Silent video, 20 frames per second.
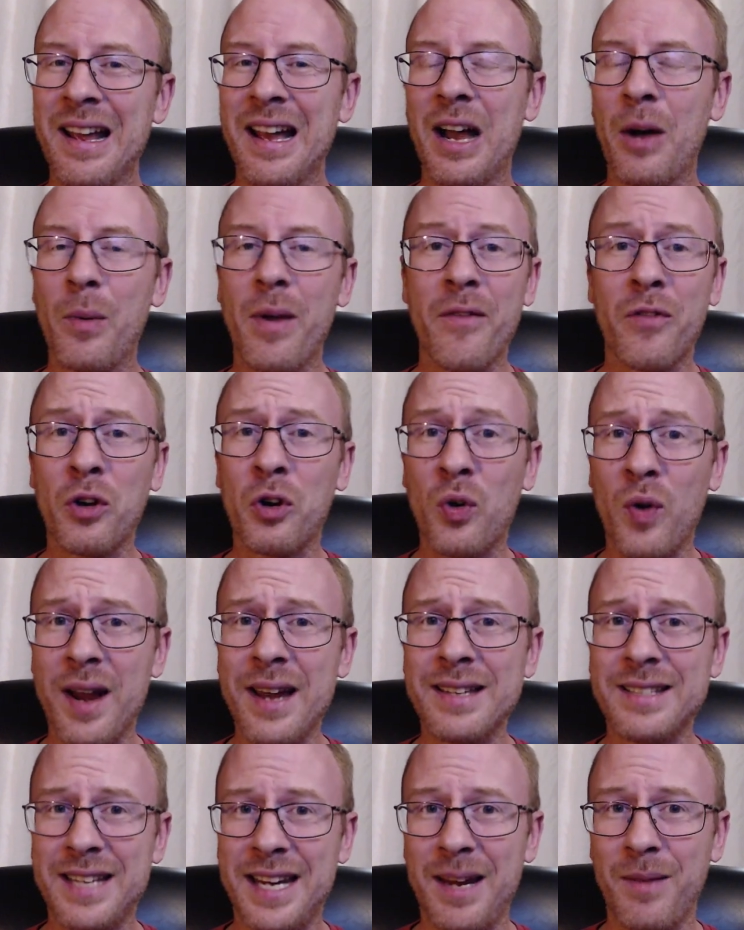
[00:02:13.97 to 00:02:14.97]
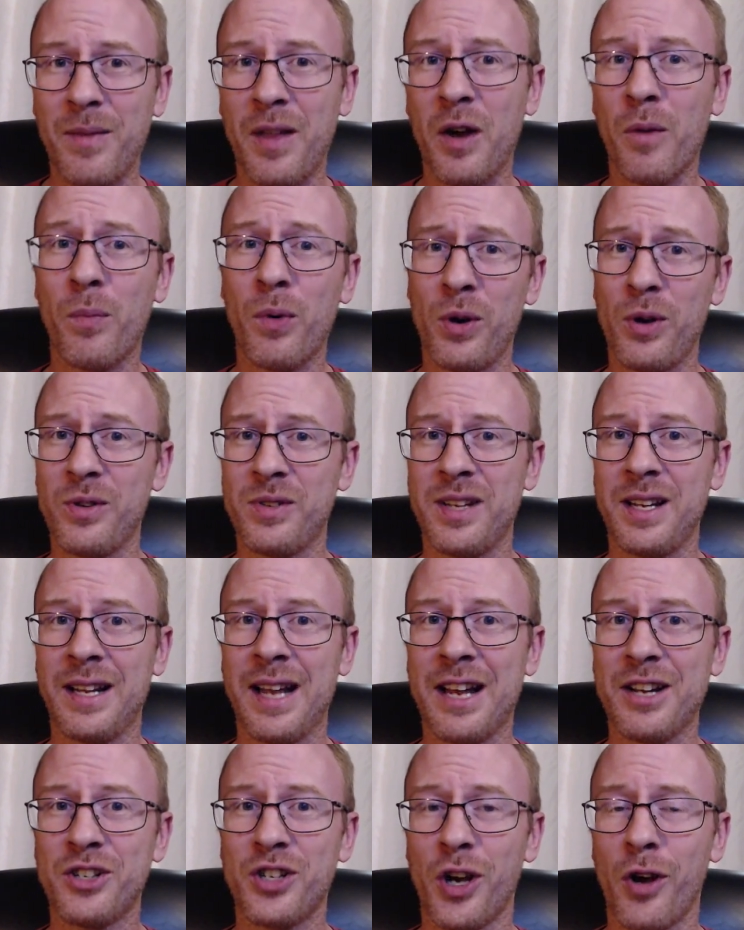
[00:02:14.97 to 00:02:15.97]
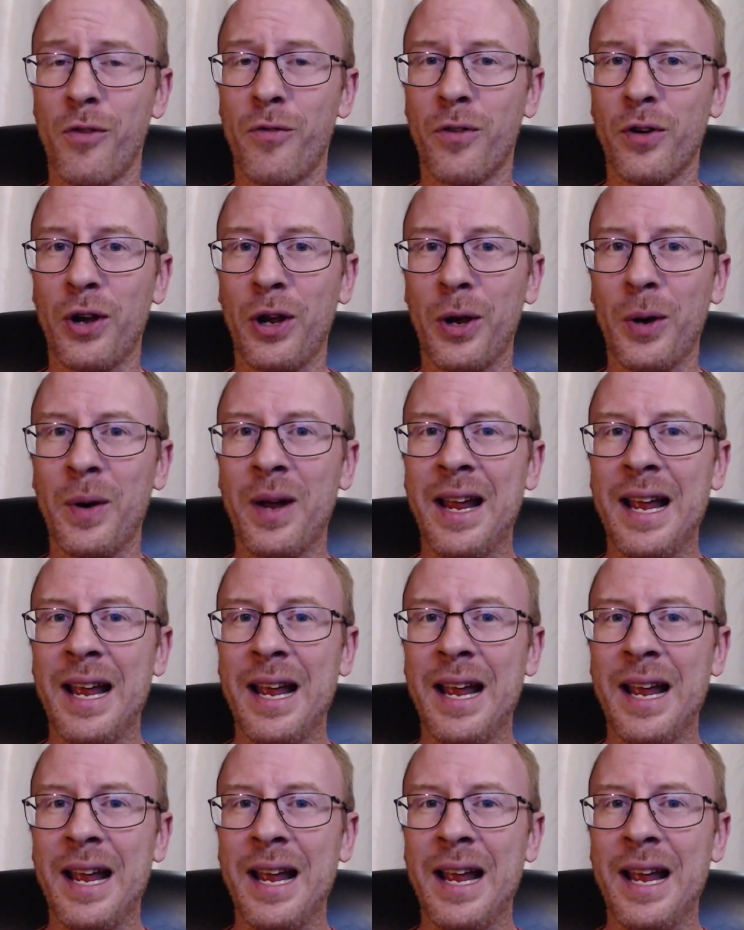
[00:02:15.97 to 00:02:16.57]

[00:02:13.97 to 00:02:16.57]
We have a great team there producing that show for you.